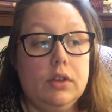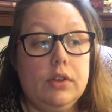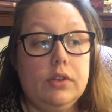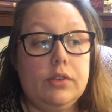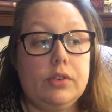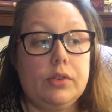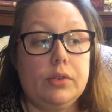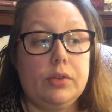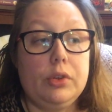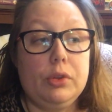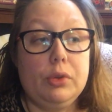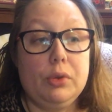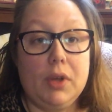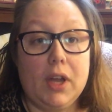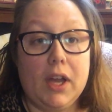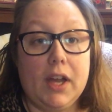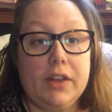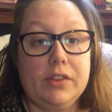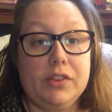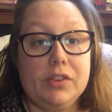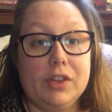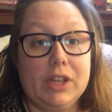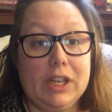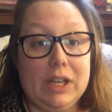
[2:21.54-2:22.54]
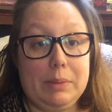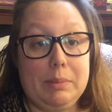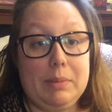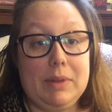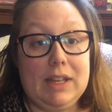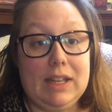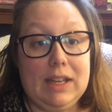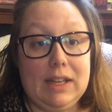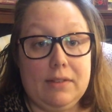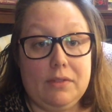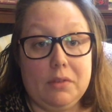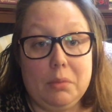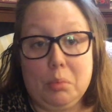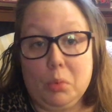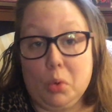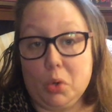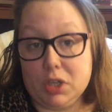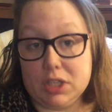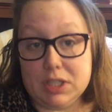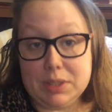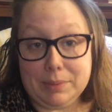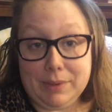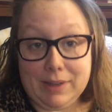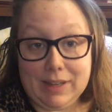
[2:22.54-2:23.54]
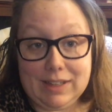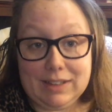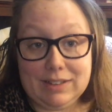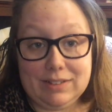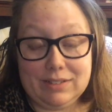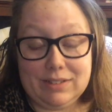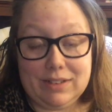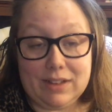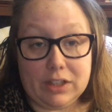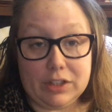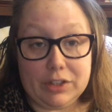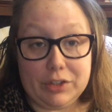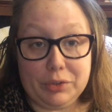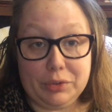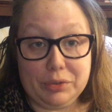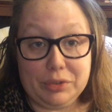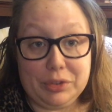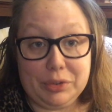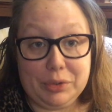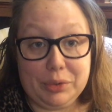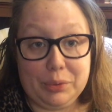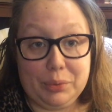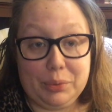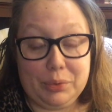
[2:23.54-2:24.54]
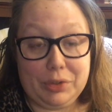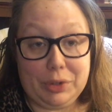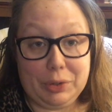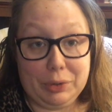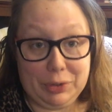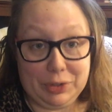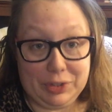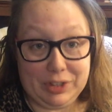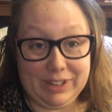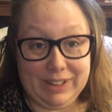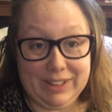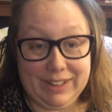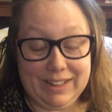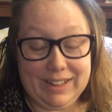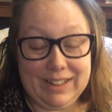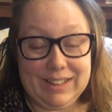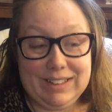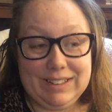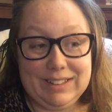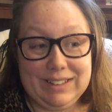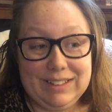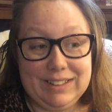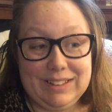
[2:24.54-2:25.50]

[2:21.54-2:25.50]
So you guys are gonna mean even more to me than you do usually.